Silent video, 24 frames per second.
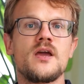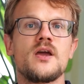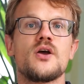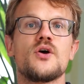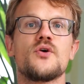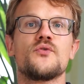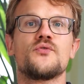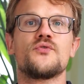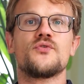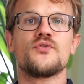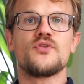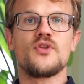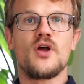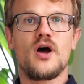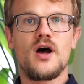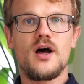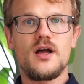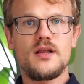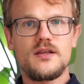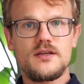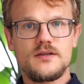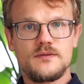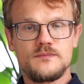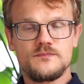If
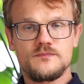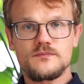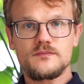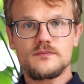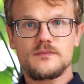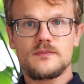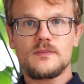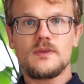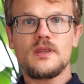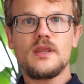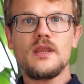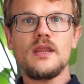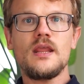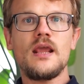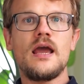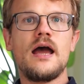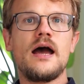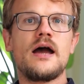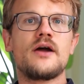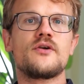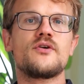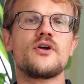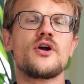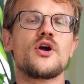not,
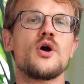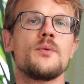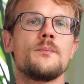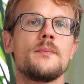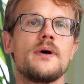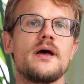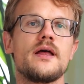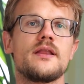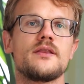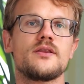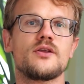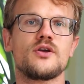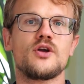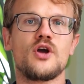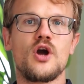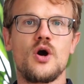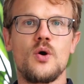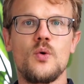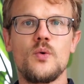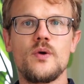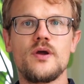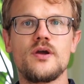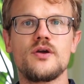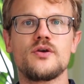I recommend
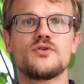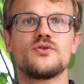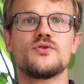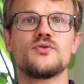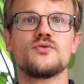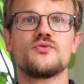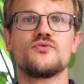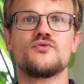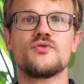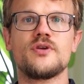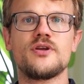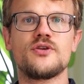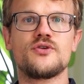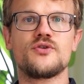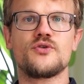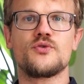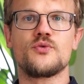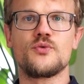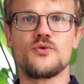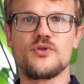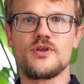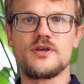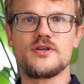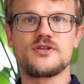going to read
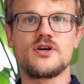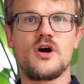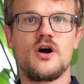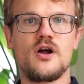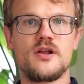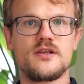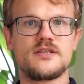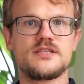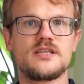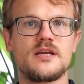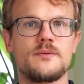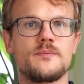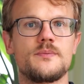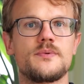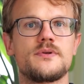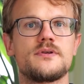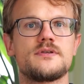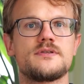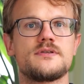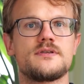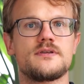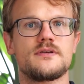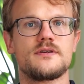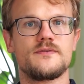through these
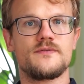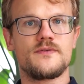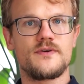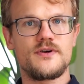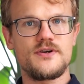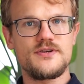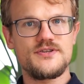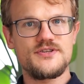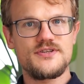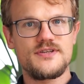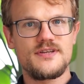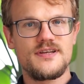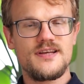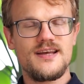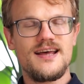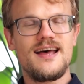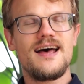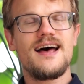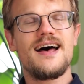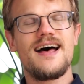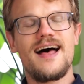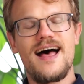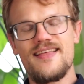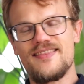concepts first,
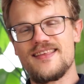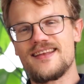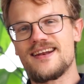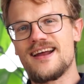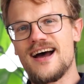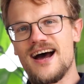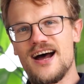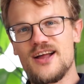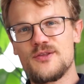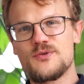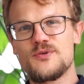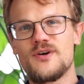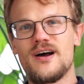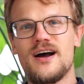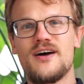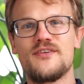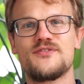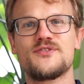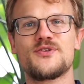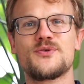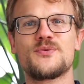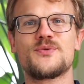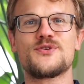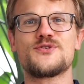and then
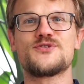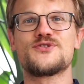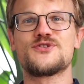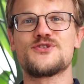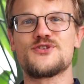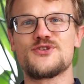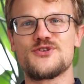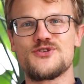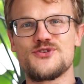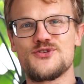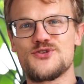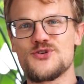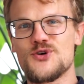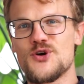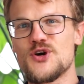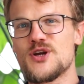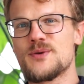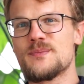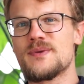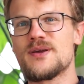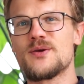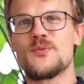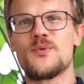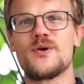afterwards
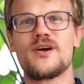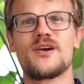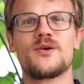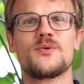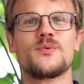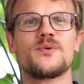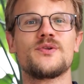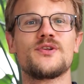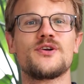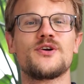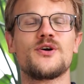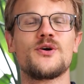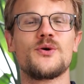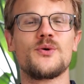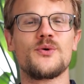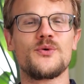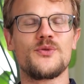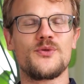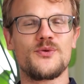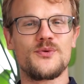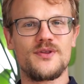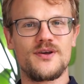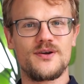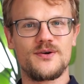join me where we'll go
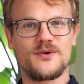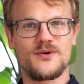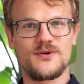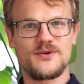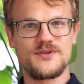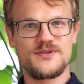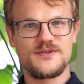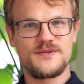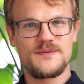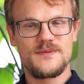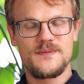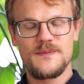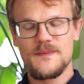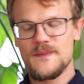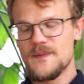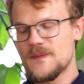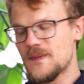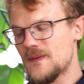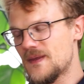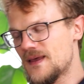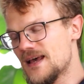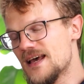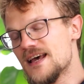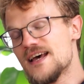through the course.
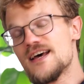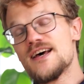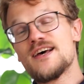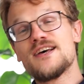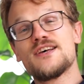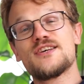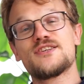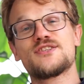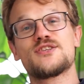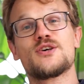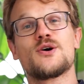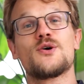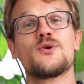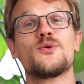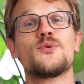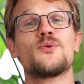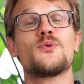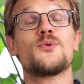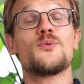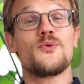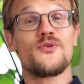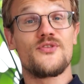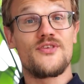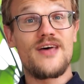So
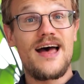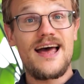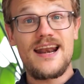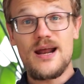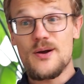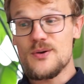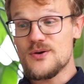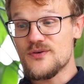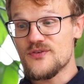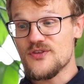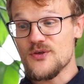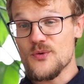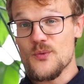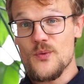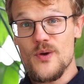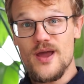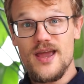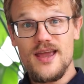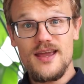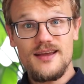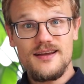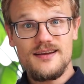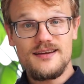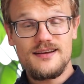with that out of the
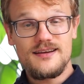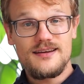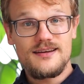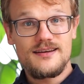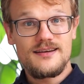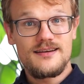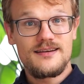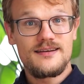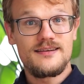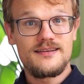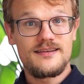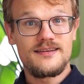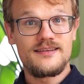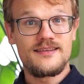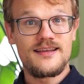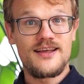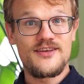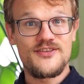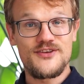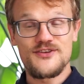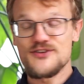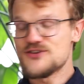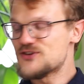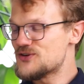way,
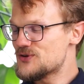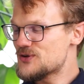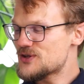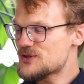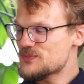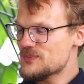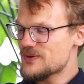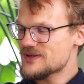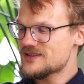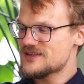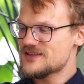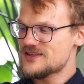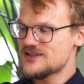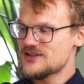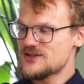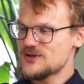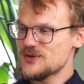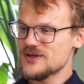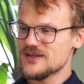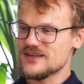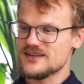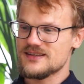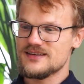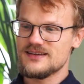nothing to it but
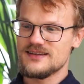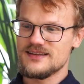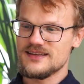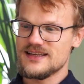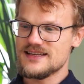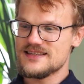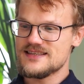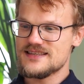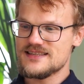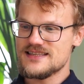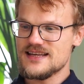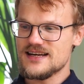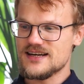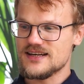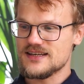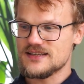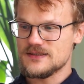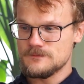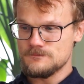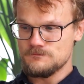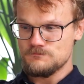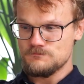do it. Let's start.